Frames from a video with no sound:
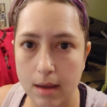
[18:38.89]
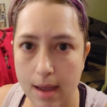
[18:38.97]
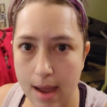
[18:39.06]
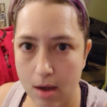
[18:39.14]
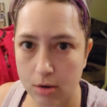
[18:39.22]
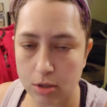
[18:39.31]

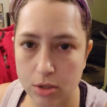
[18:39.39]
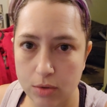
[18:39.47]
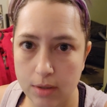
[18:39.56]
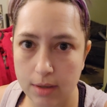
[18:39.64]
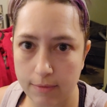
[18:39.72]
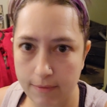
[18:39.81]
outer
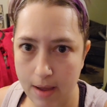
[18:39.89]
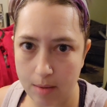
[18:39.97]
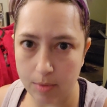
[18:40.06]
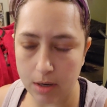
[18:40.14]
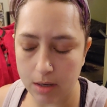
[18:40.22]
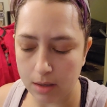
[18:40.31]
tunic
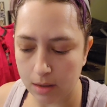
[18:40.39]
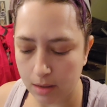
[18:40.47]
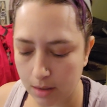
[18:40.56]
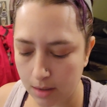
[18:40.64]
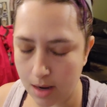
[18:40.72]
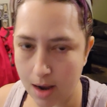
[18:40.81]
fabric
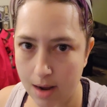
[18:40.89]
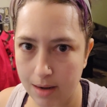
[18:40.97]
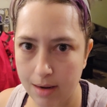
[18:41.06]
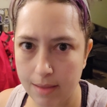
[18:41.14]
cut.